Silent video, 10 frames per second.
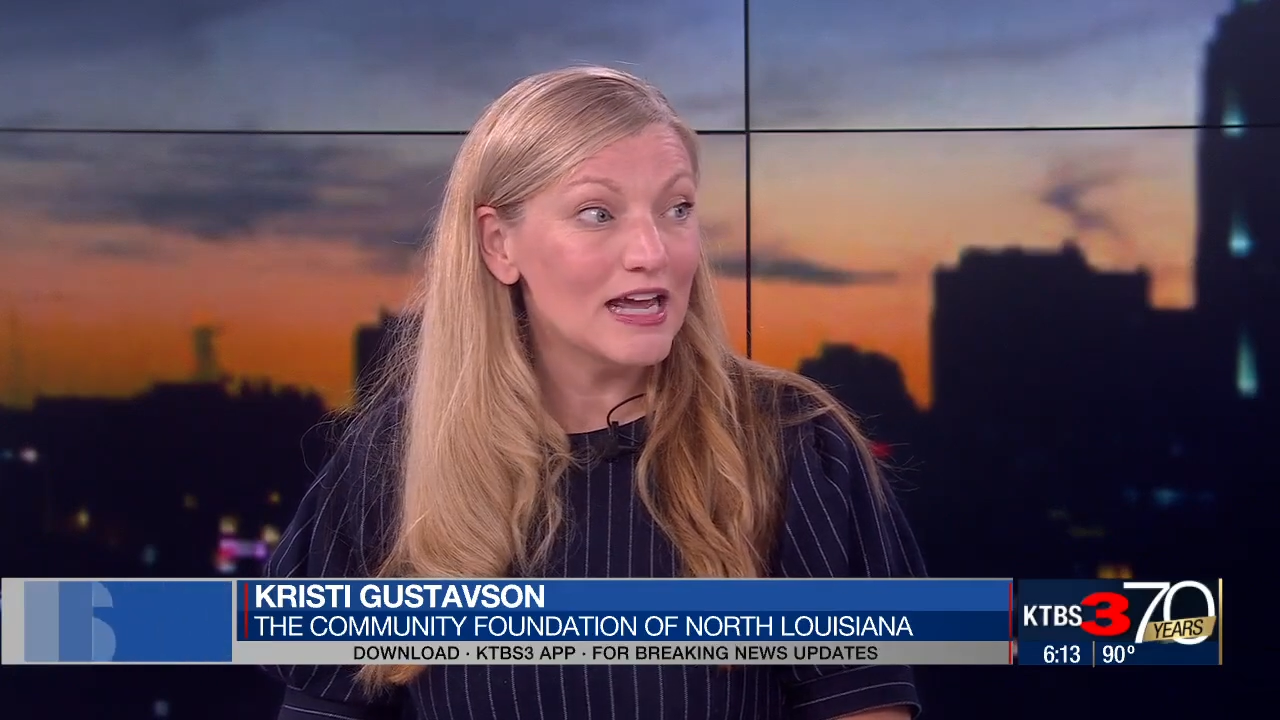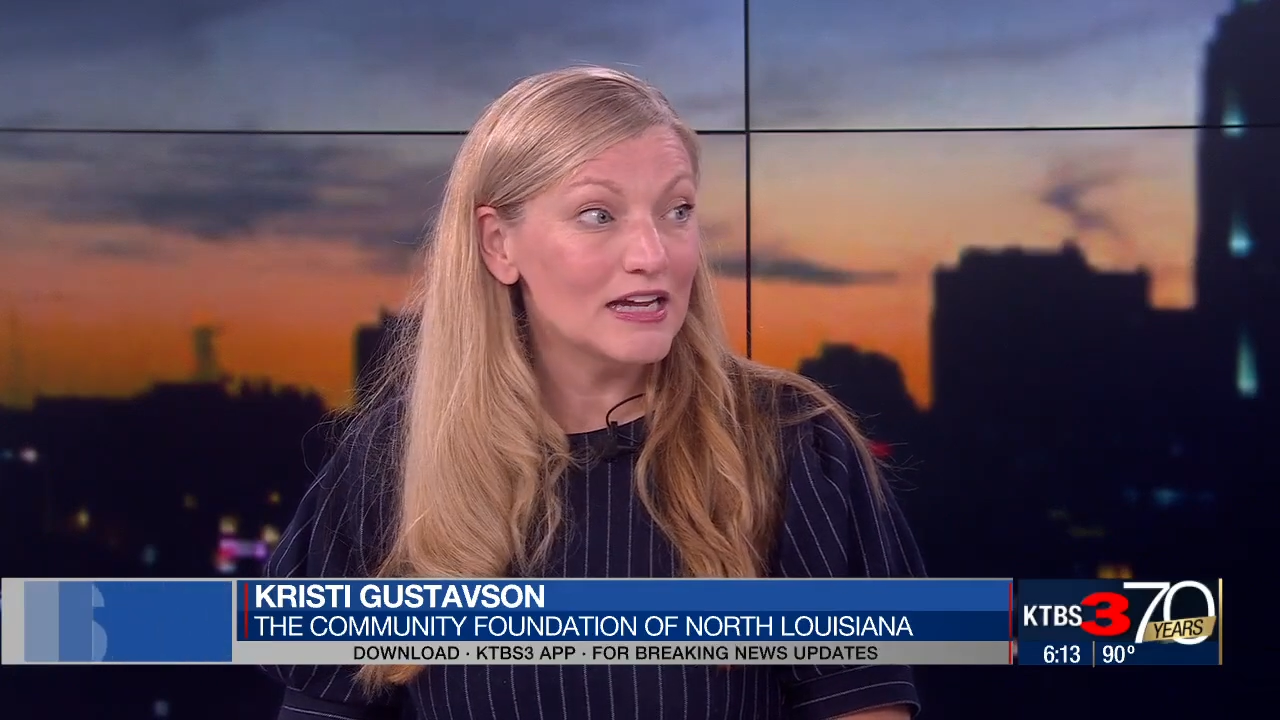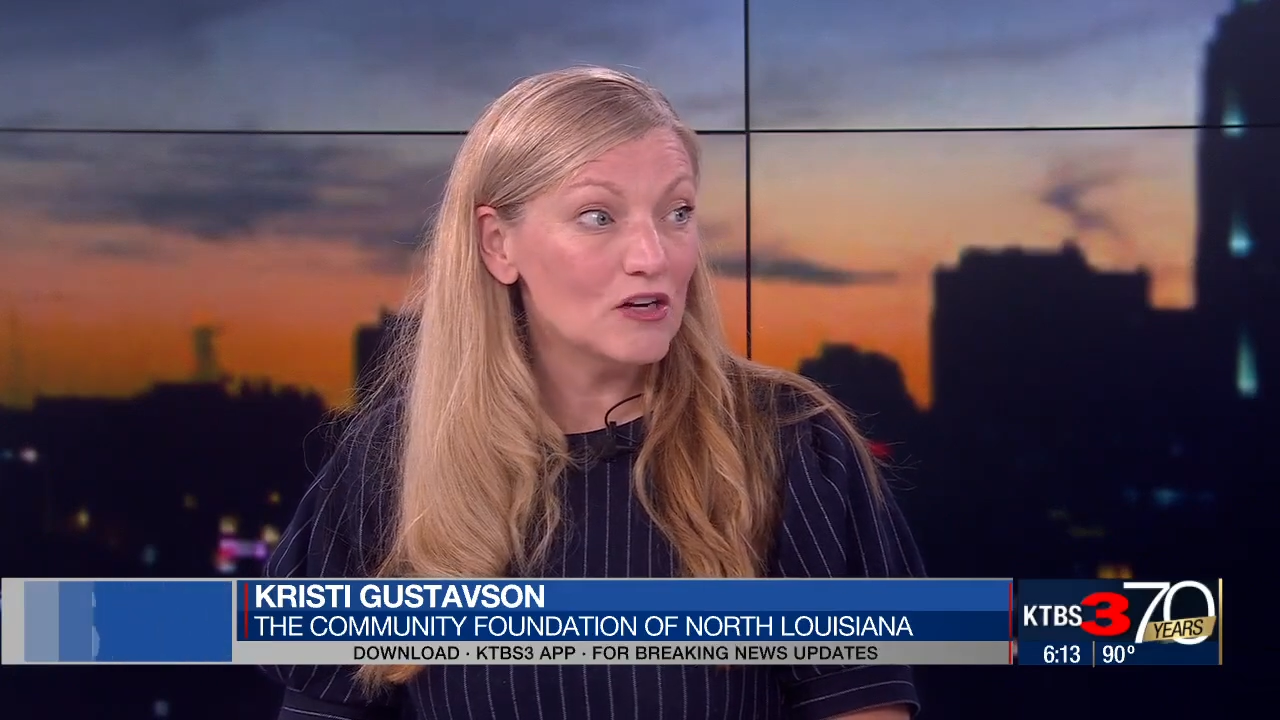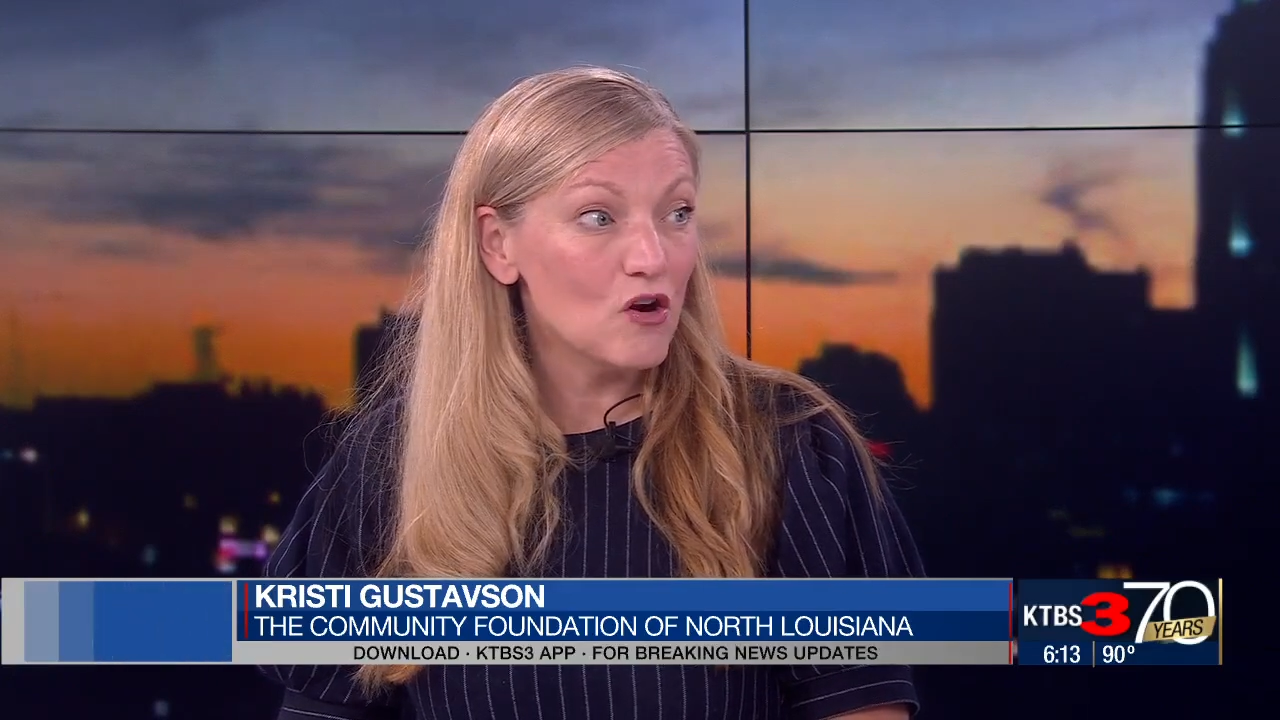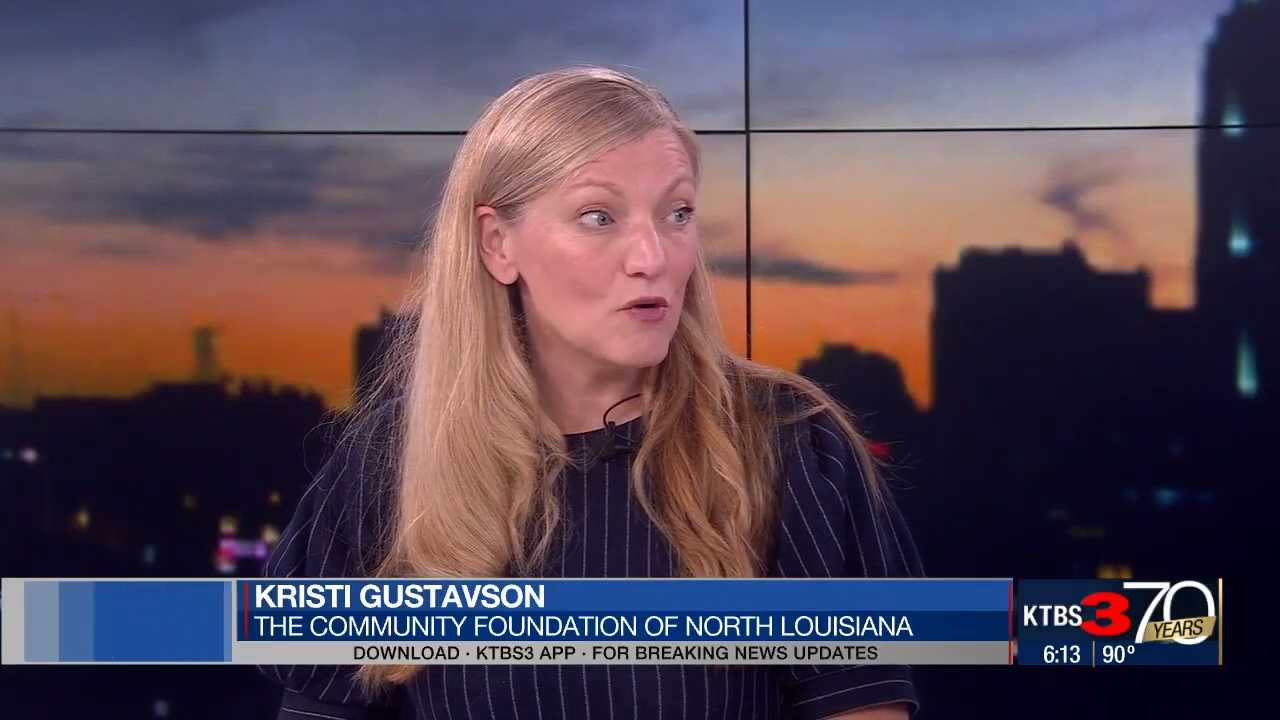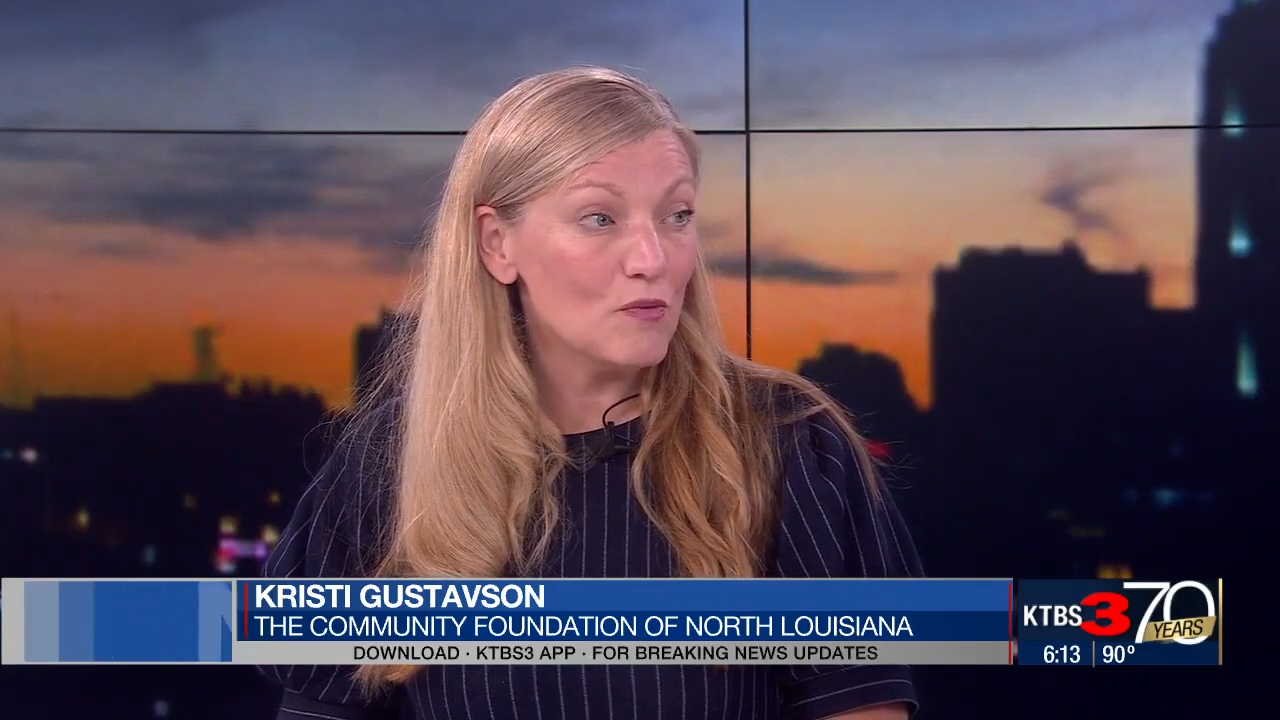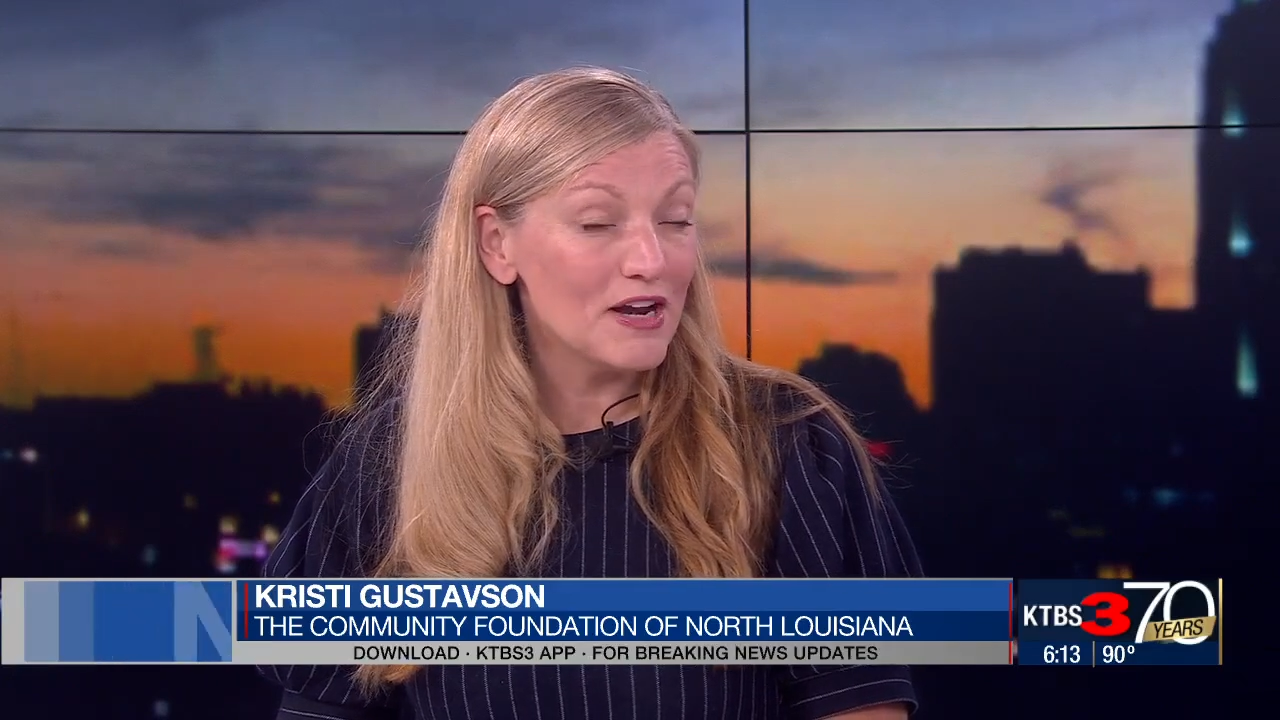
that kindergarten